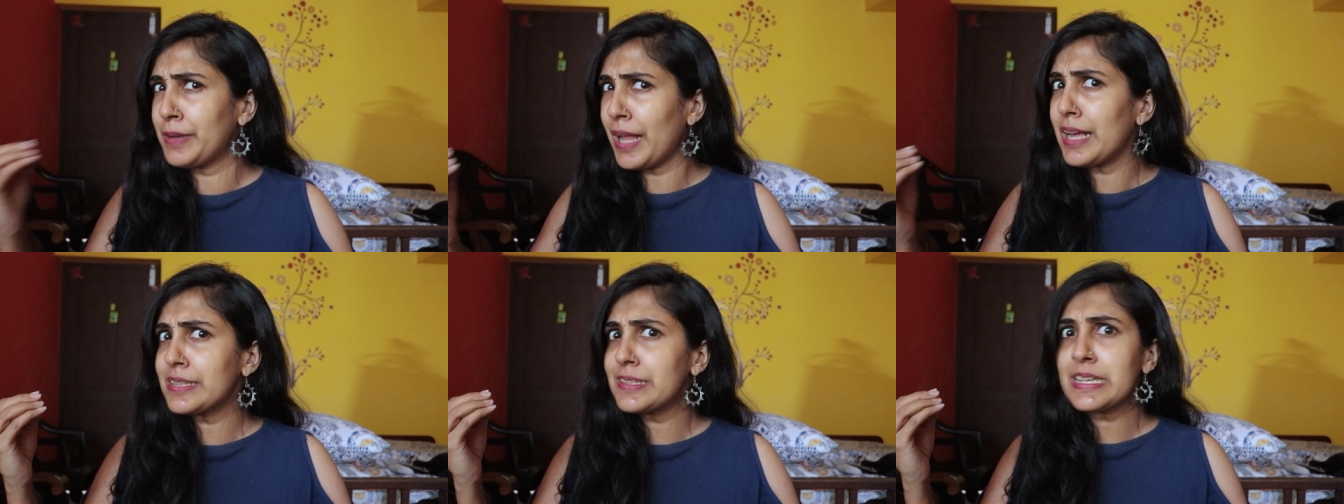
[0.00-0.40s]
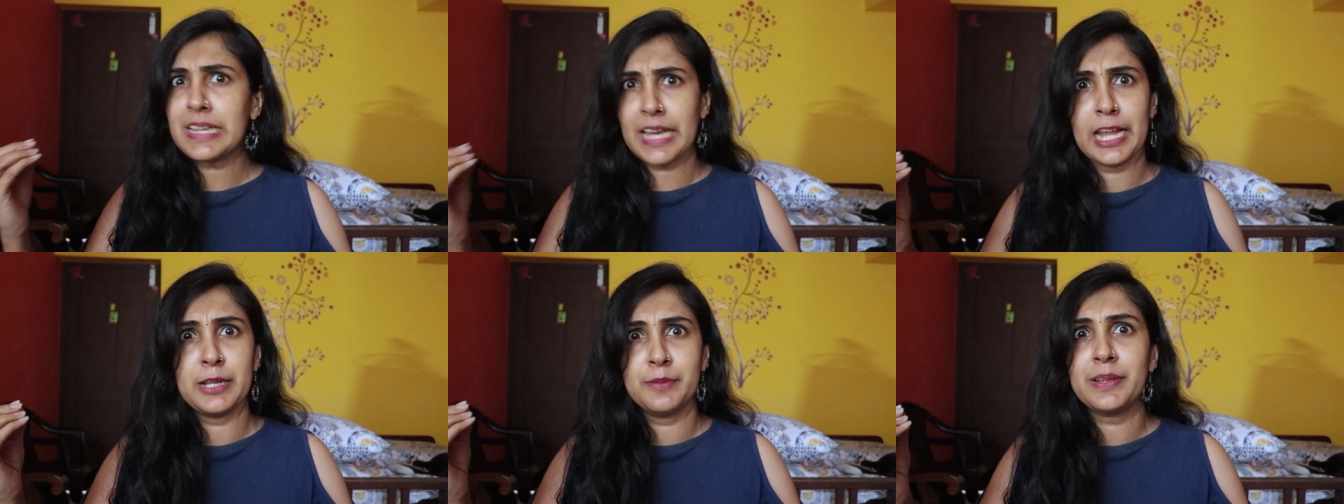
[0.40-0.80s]

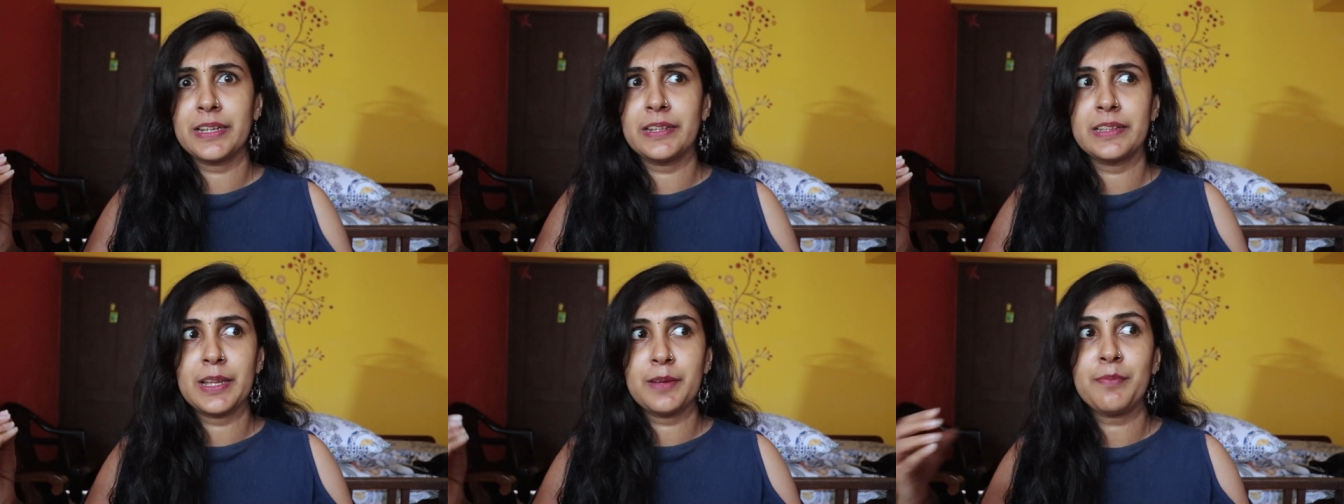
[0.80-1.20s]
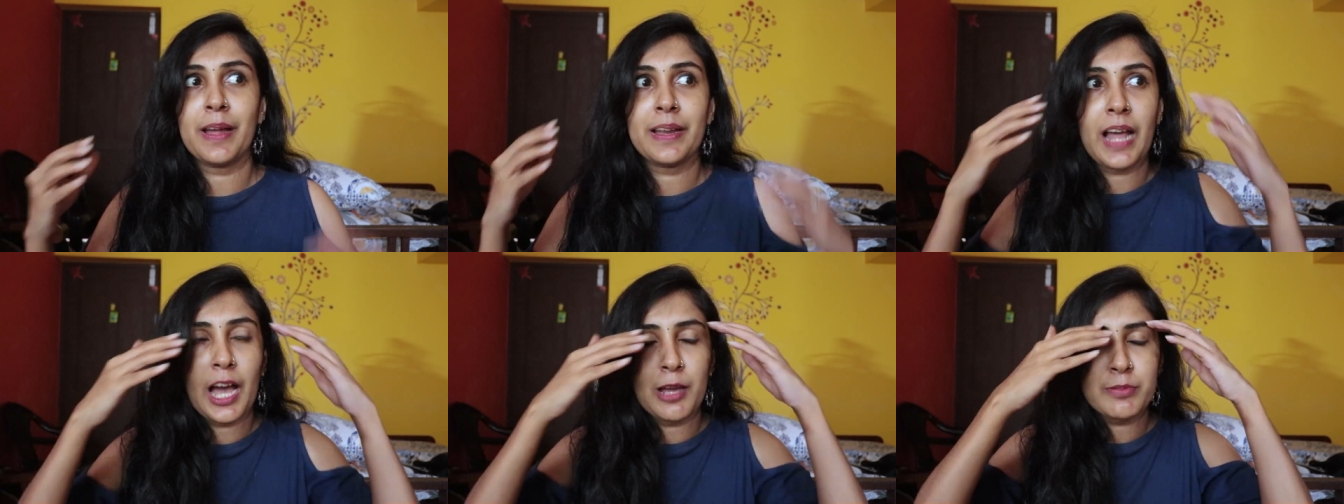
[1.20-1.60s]
plastic element in them
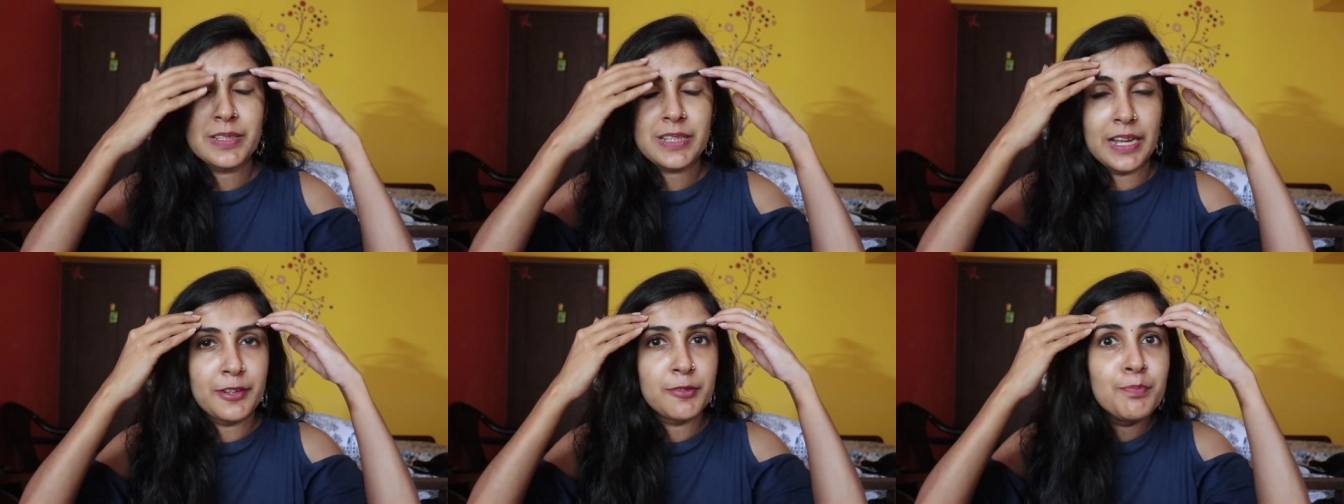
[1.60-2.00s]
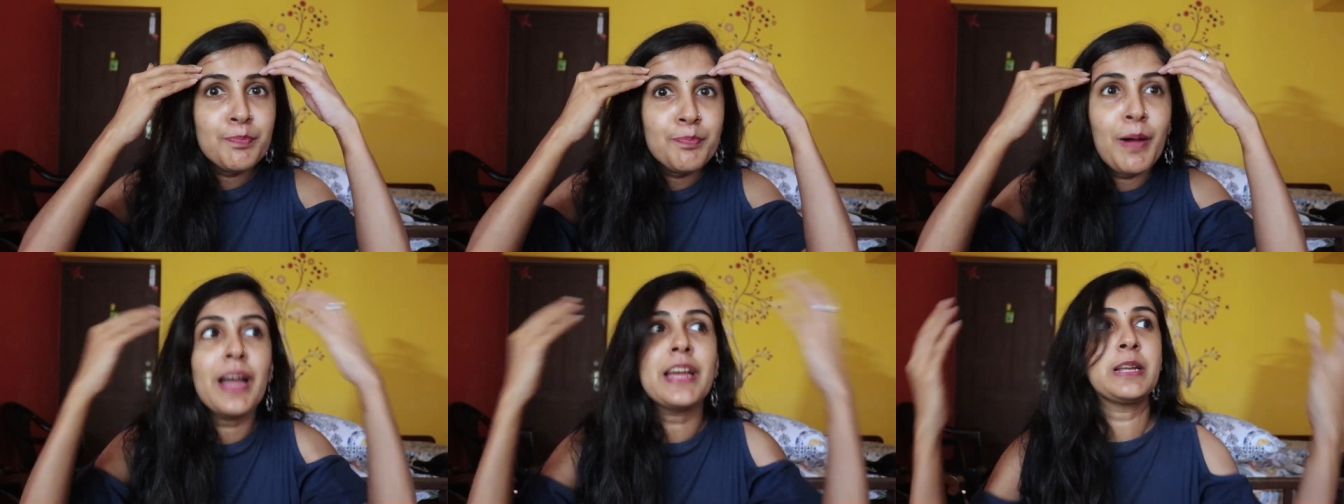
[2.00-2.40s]
and I was kind
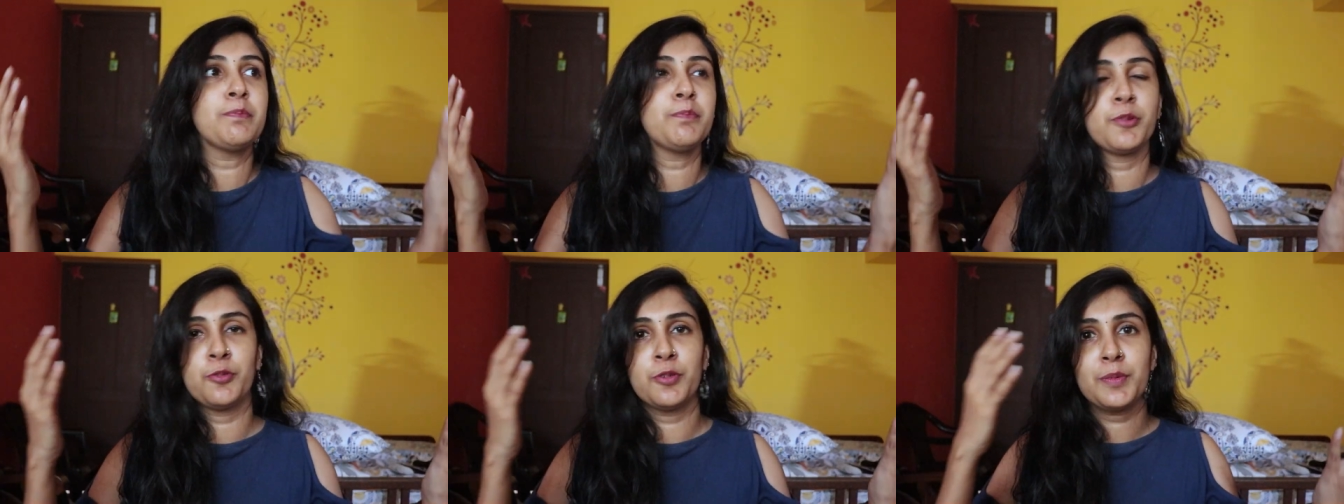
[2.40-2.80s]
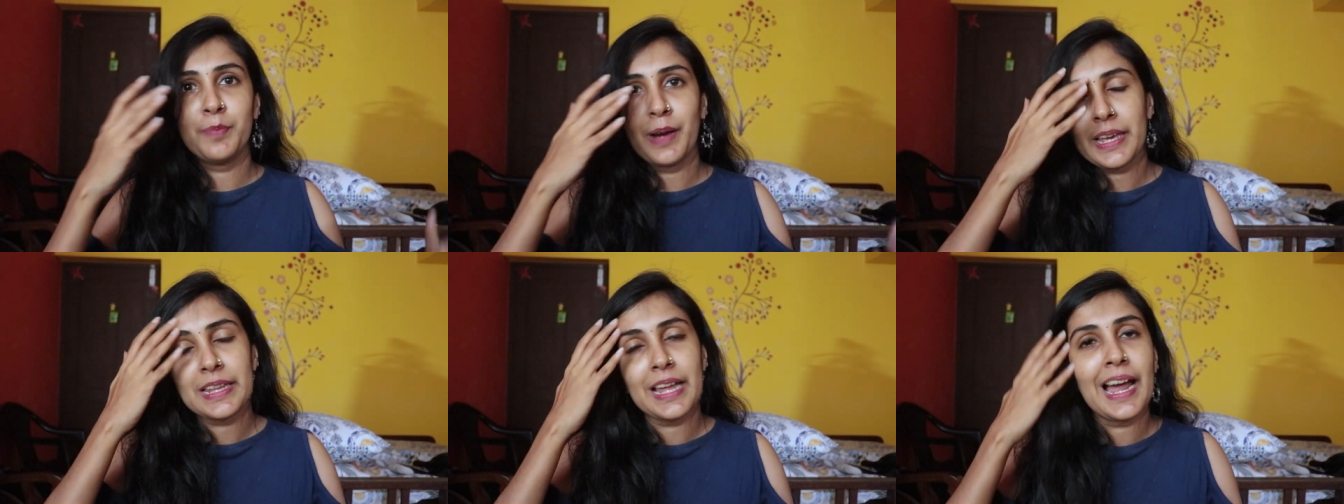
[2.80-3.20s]
of mind blown
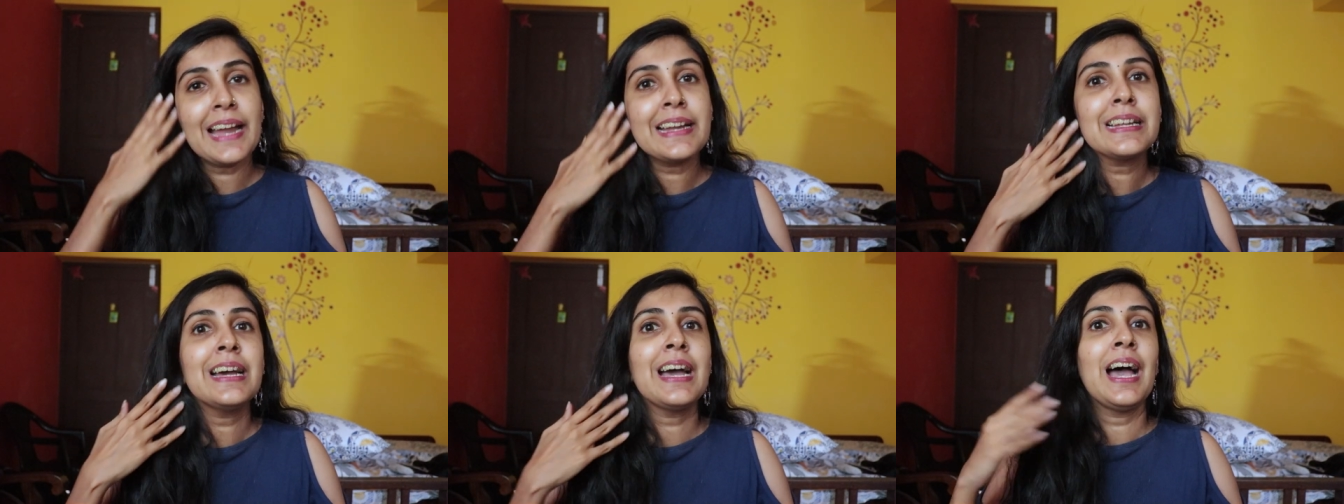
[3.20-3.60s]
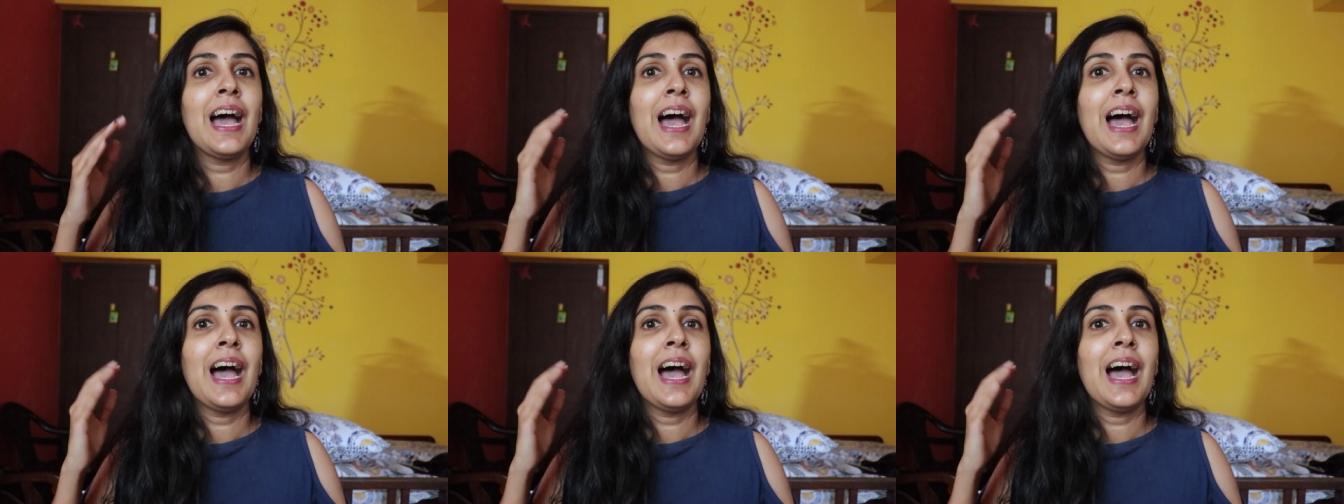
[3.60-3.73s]
by that.